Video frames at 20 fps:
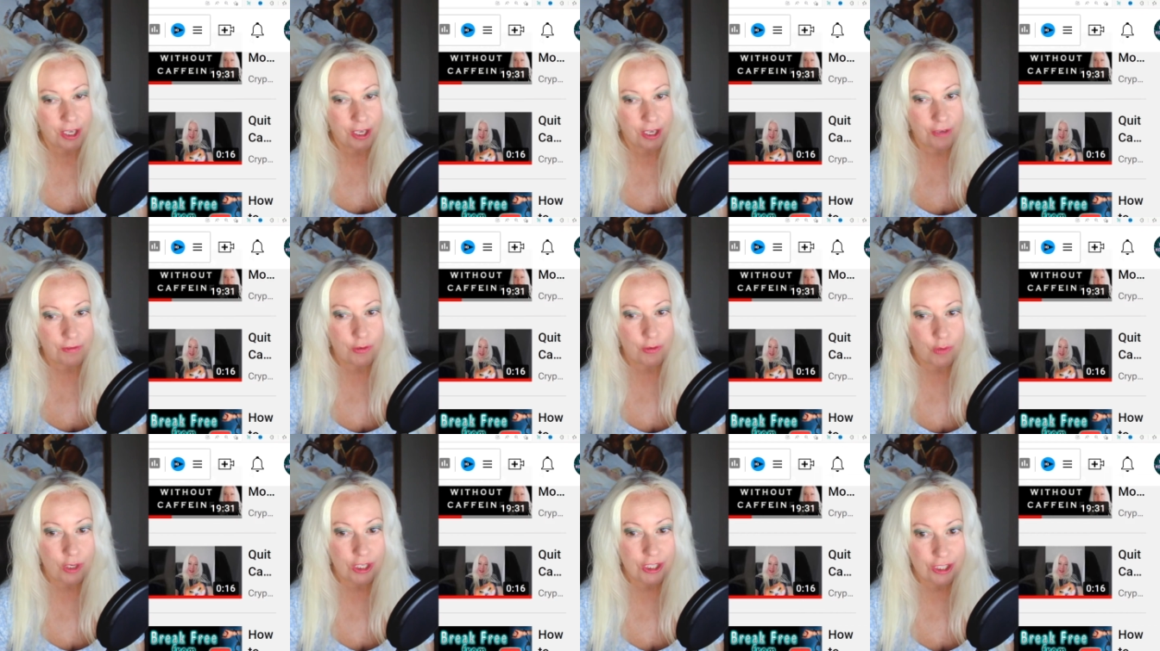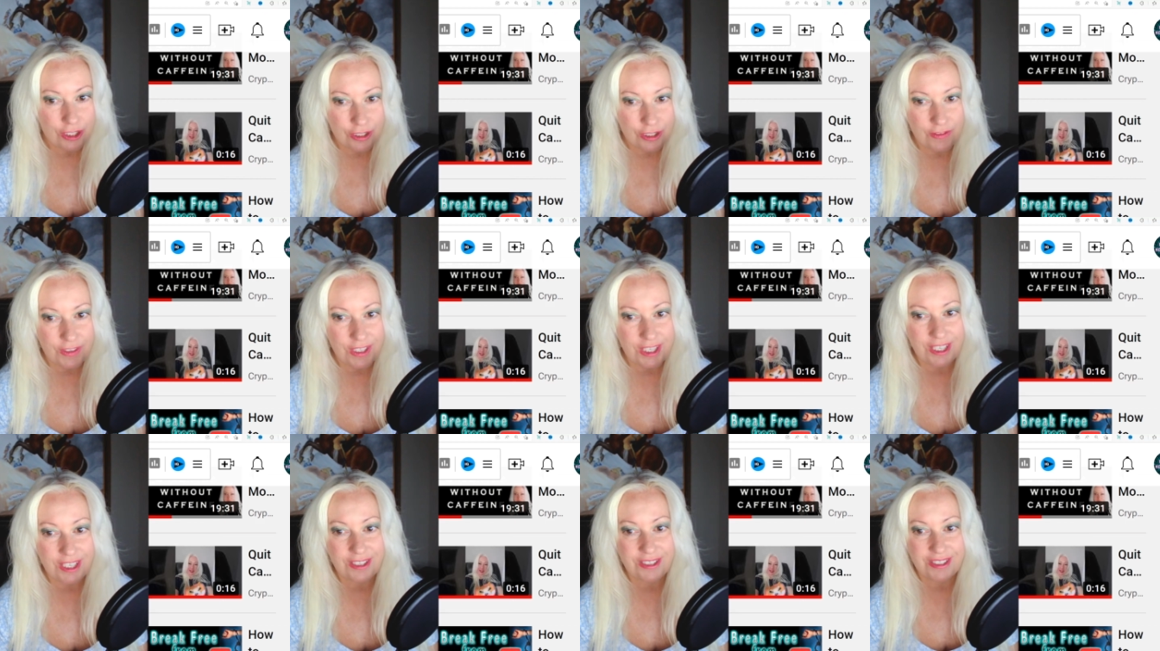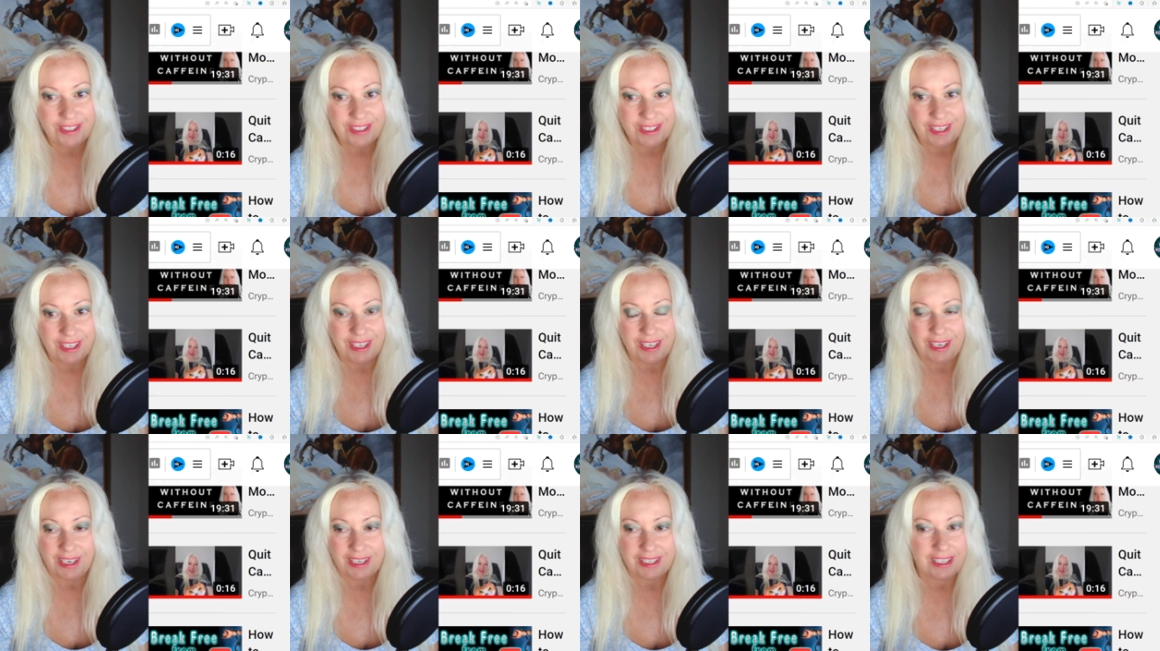If you watch those videos,
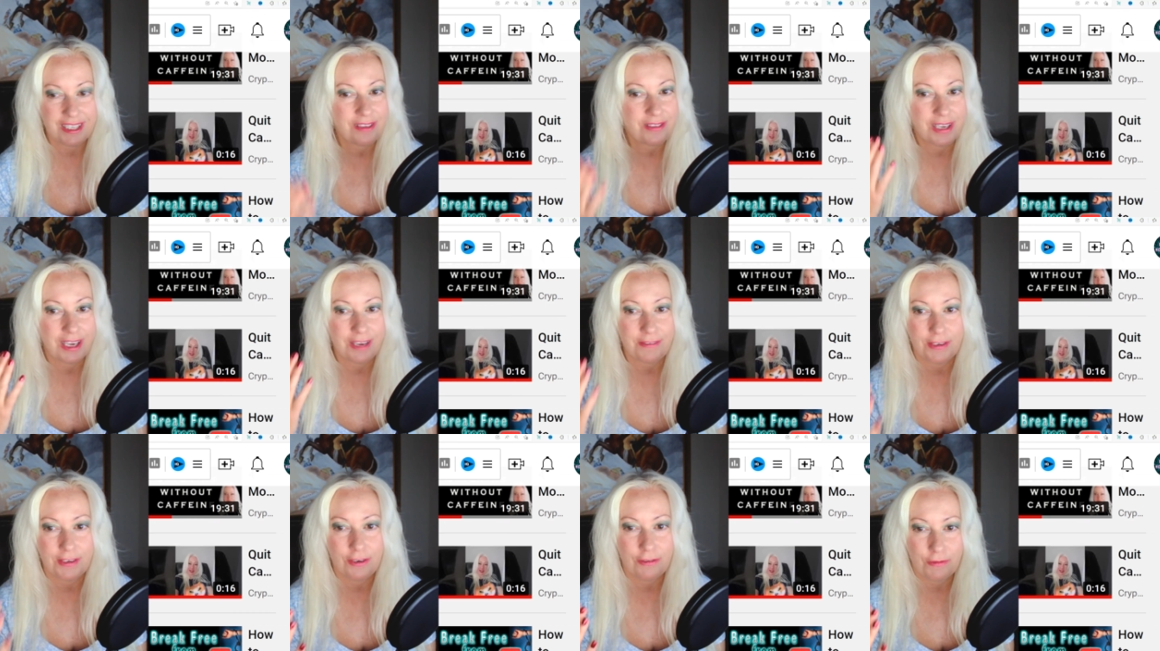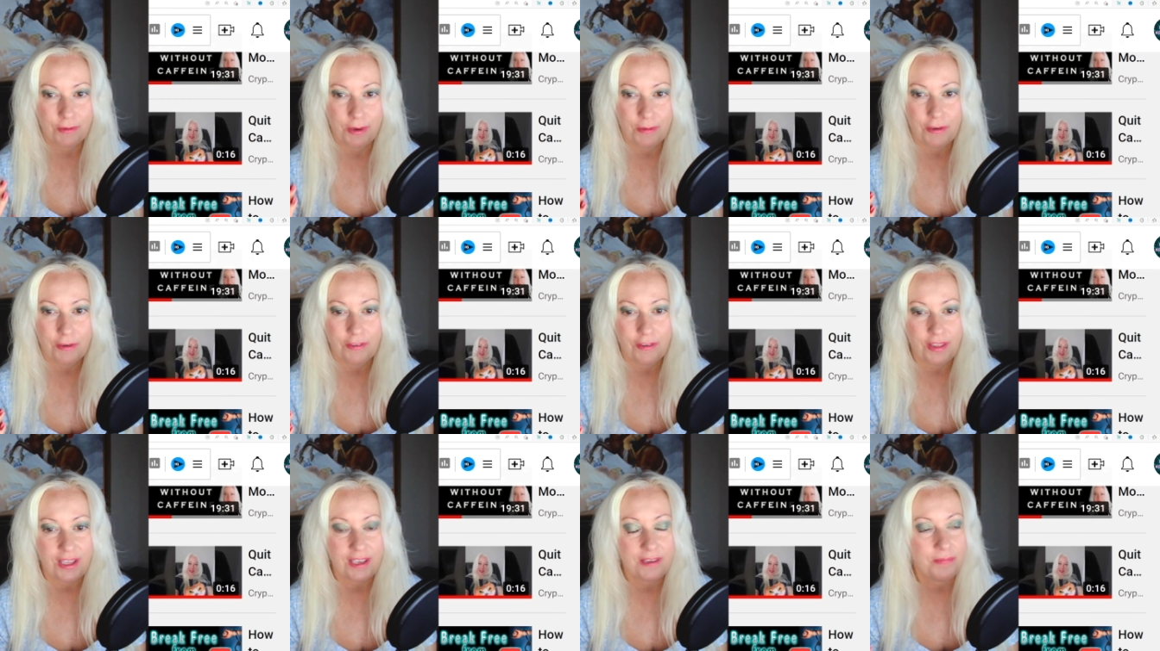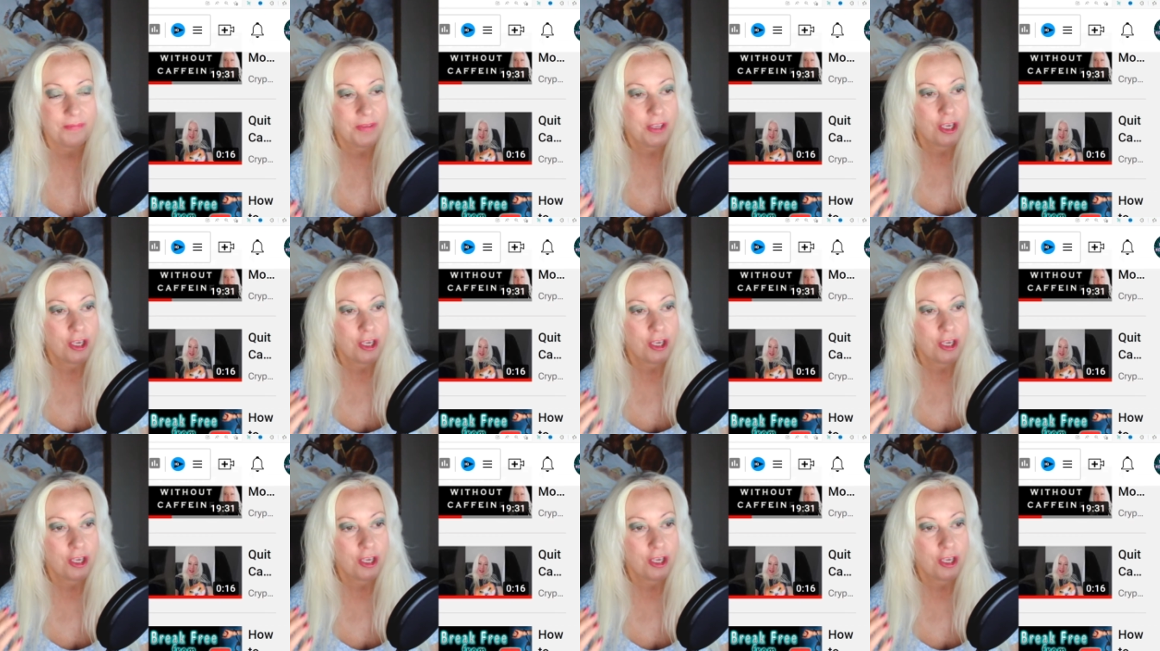because off the cuff I don't remember everything.